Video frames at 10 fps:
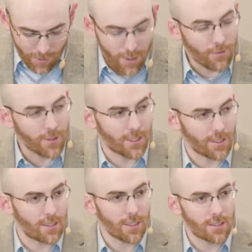
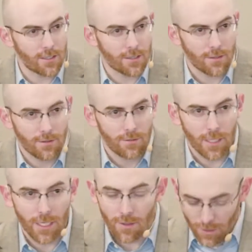Covetousness,
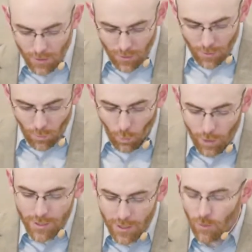meaning
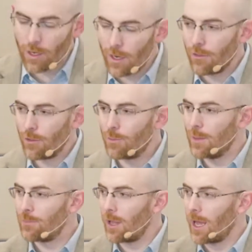wanting what other
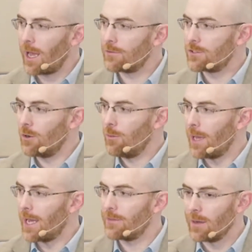people have so
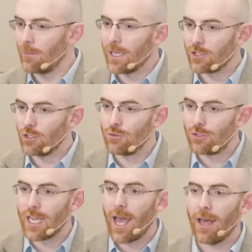bad that it makes you
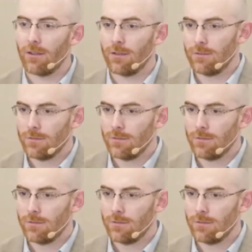sad.